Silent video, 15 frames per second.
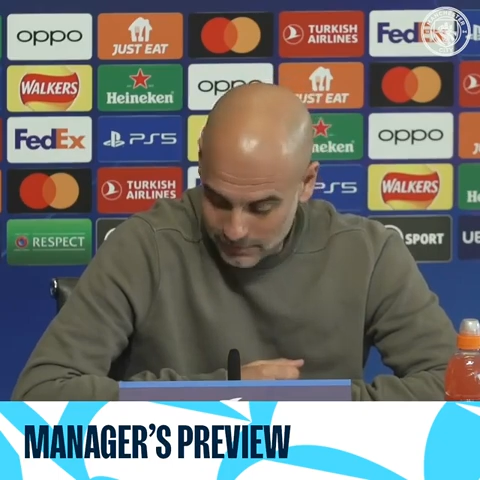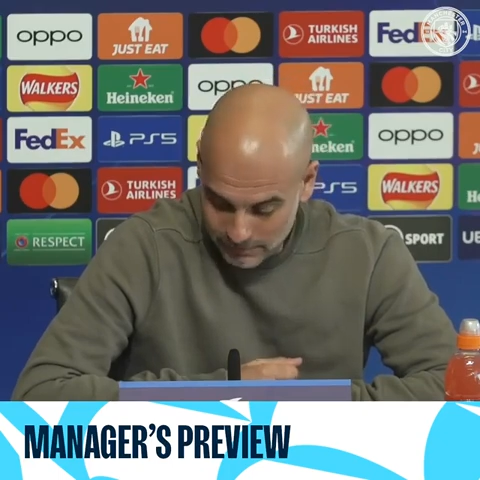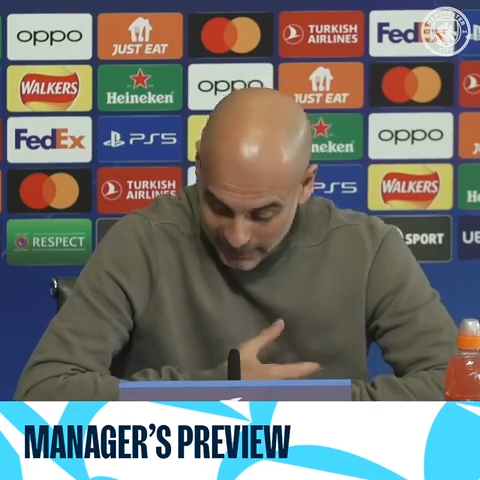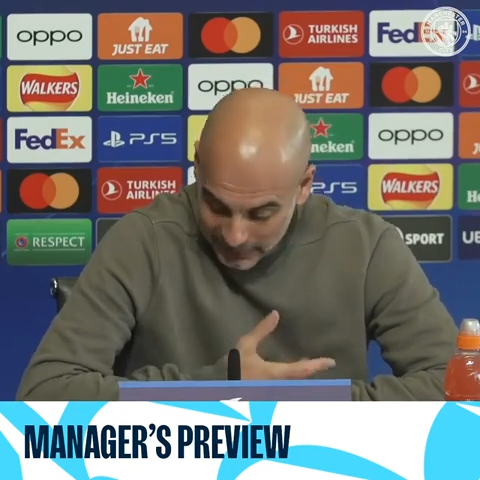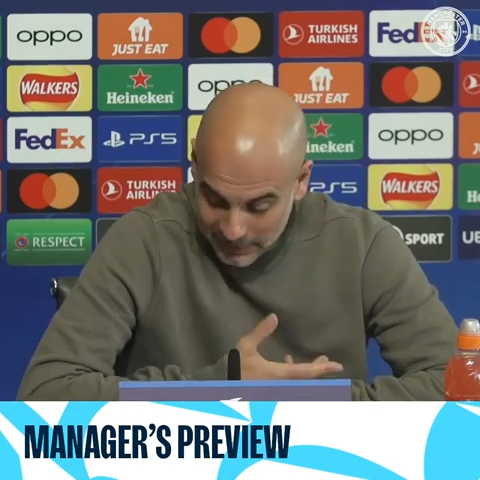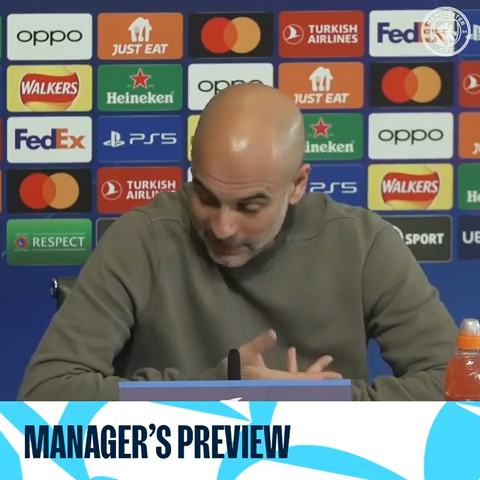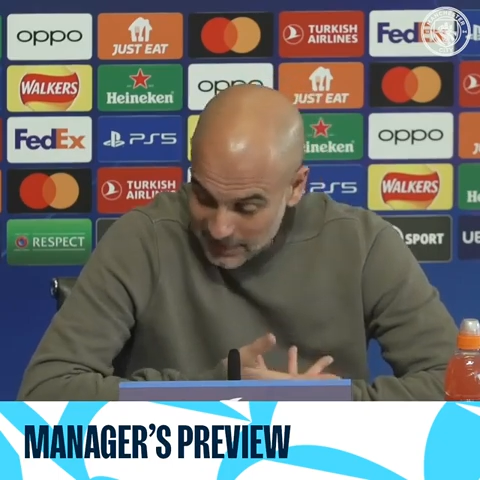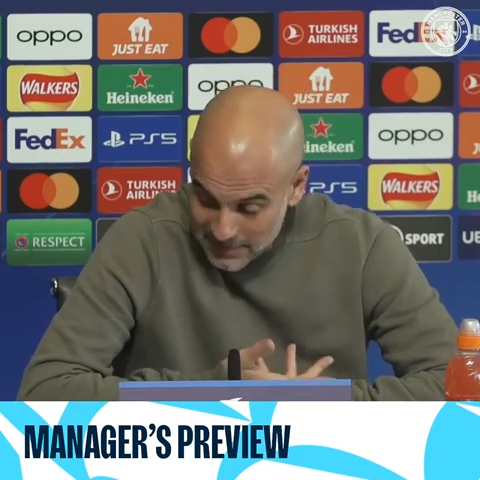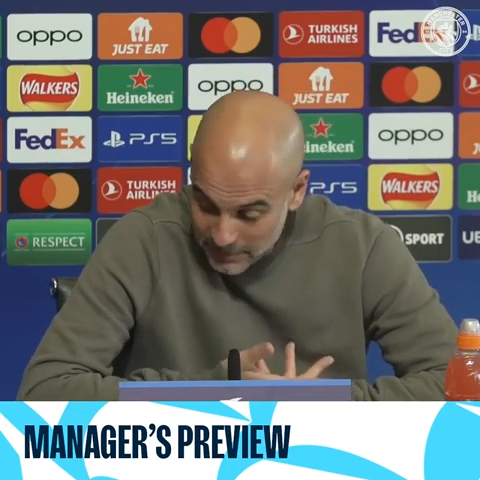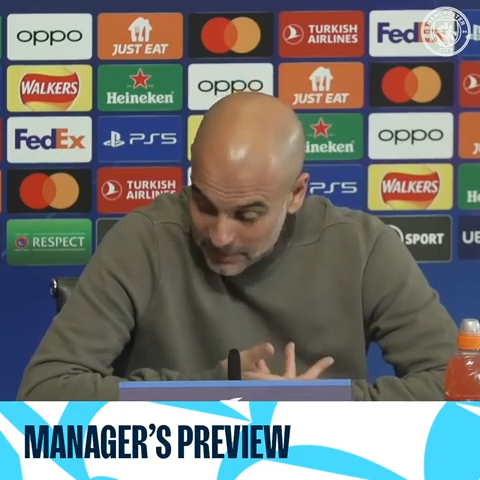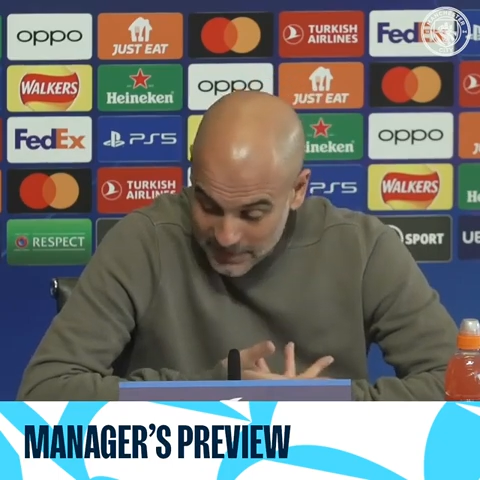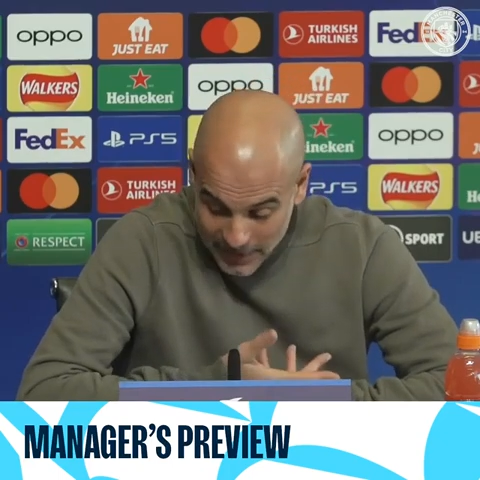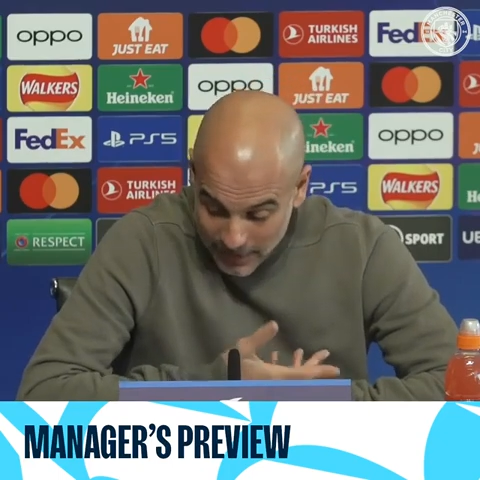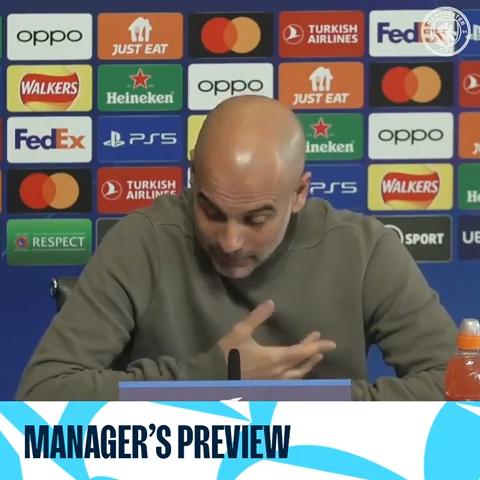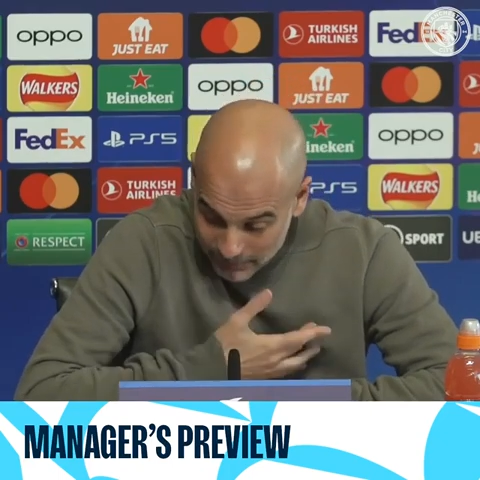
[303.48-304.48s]
but in the same
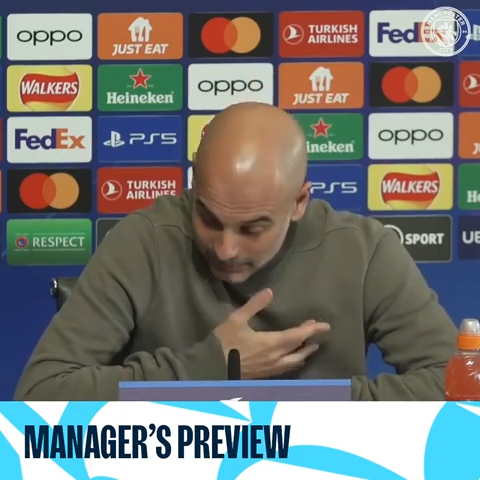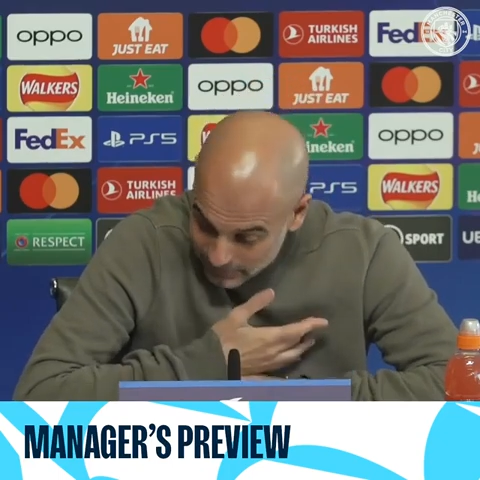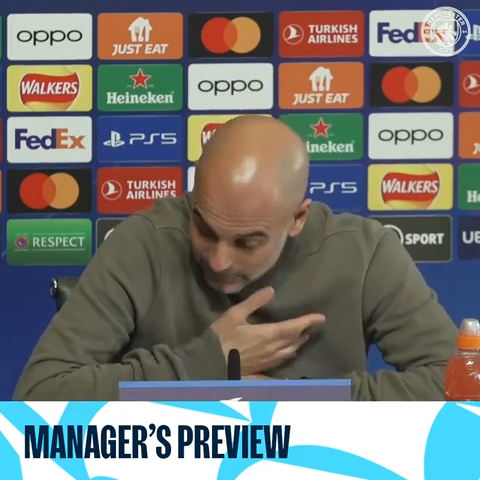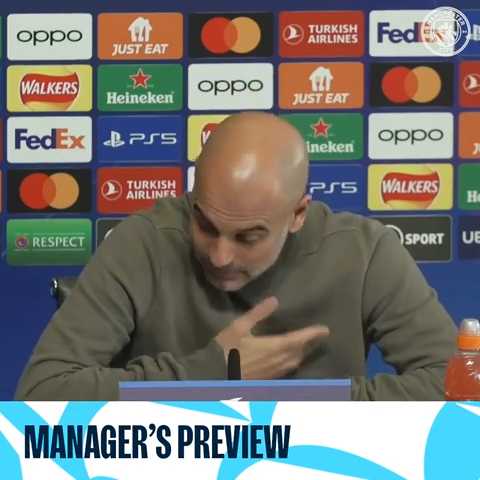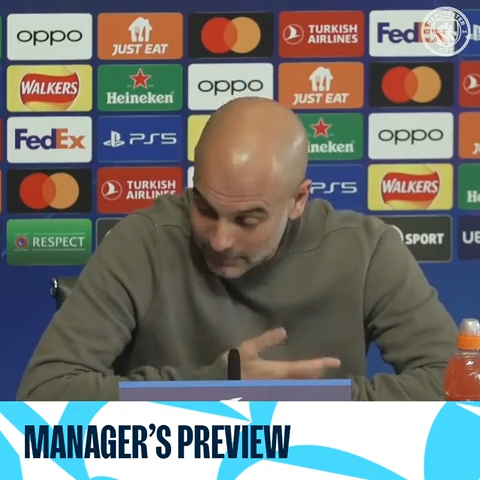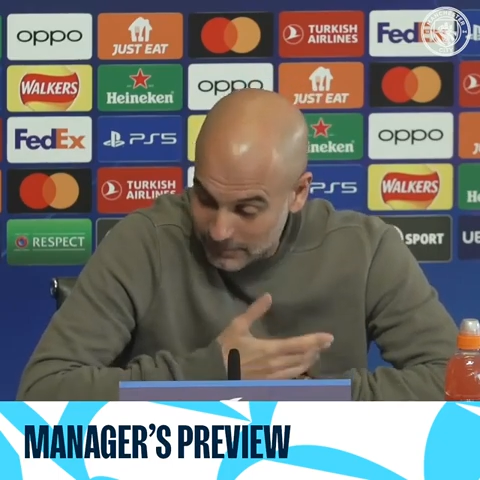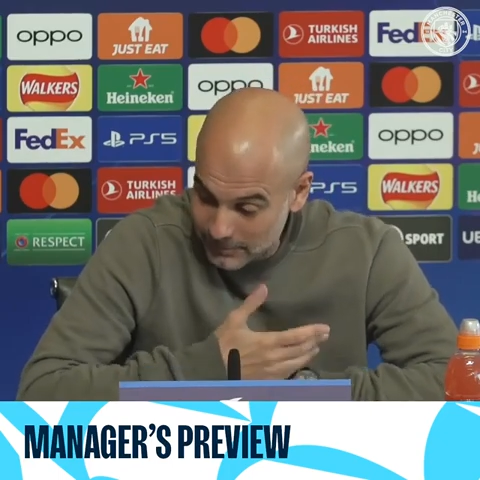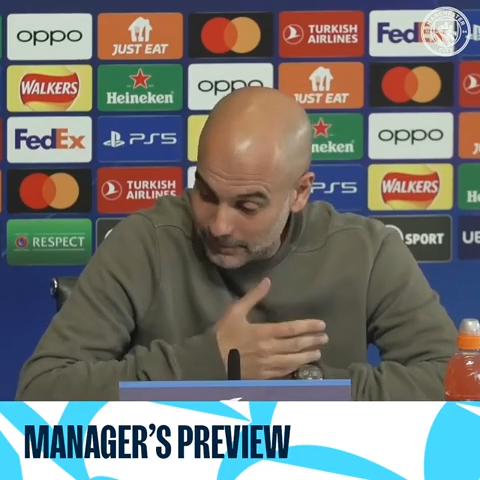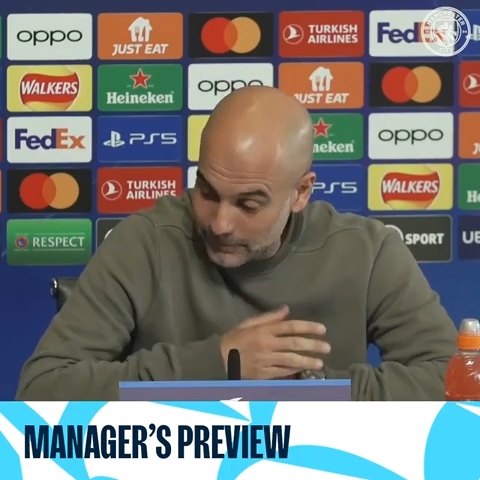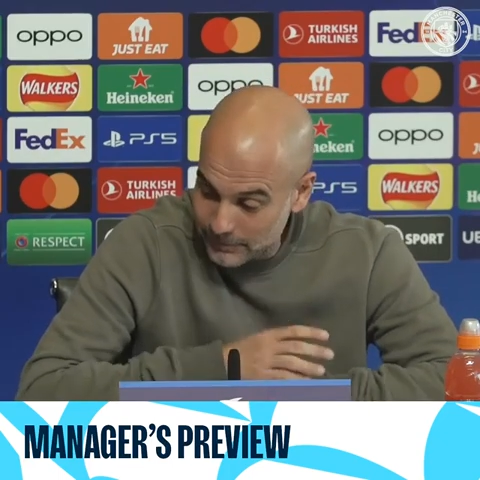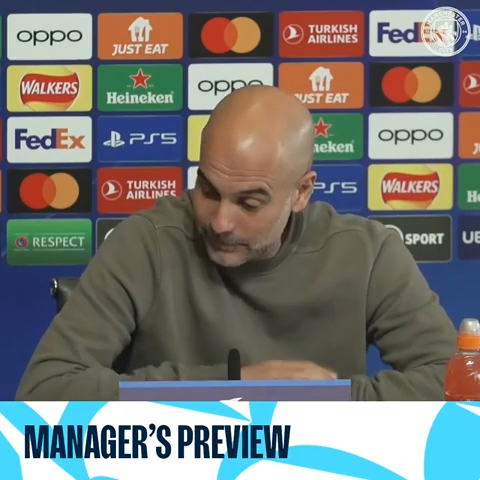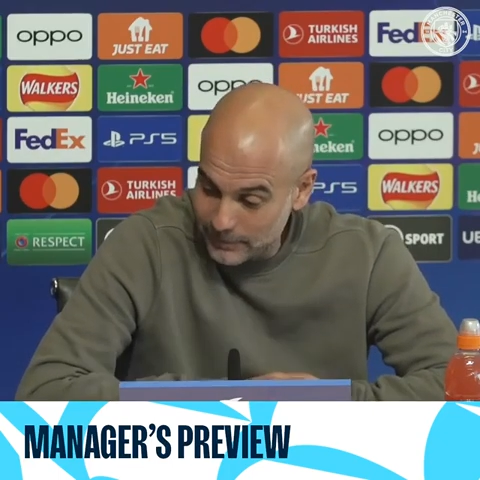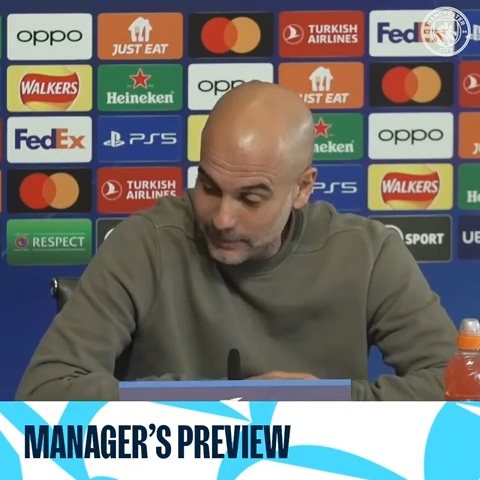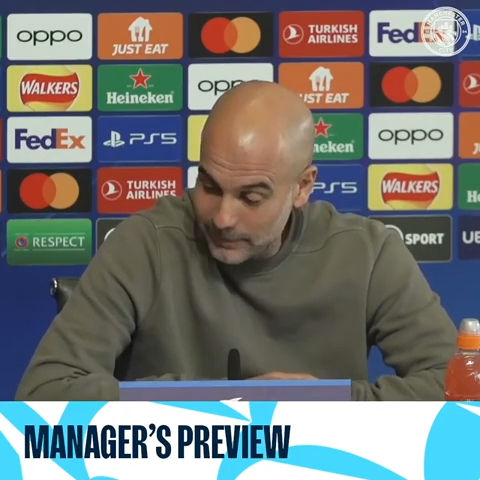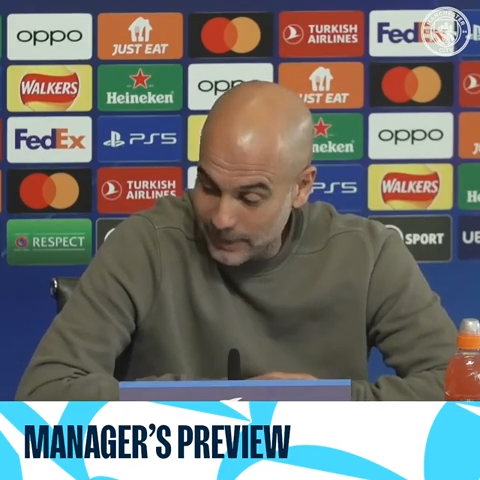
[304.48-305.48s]
time,
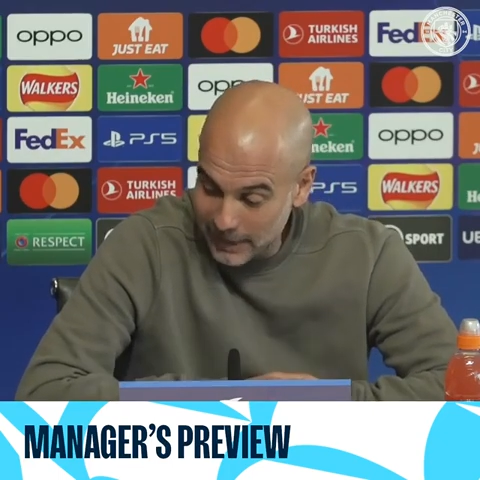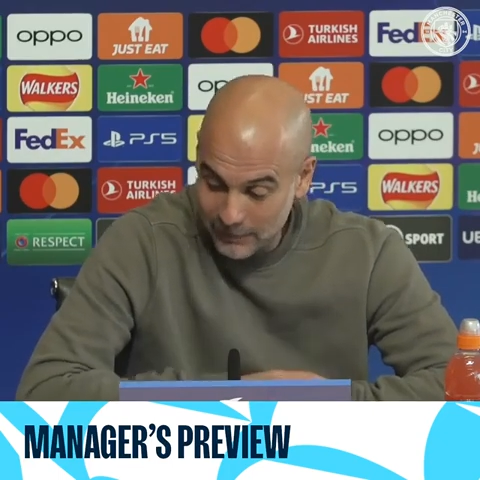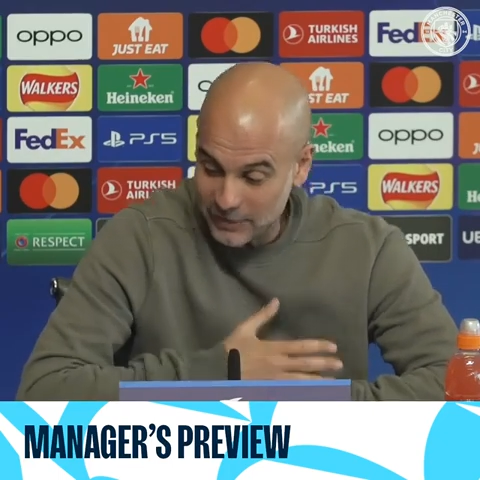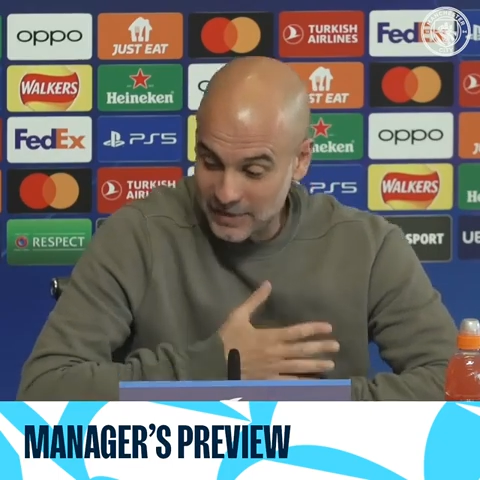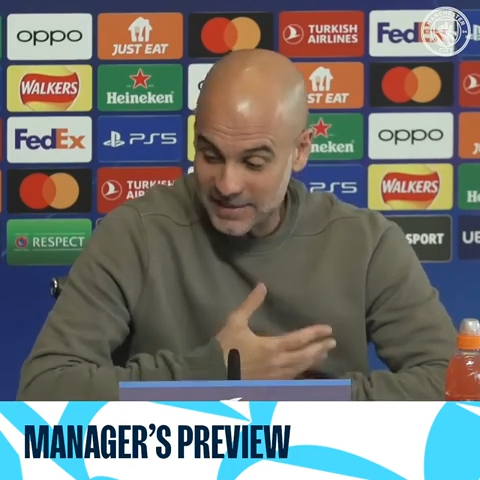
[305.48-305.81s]
every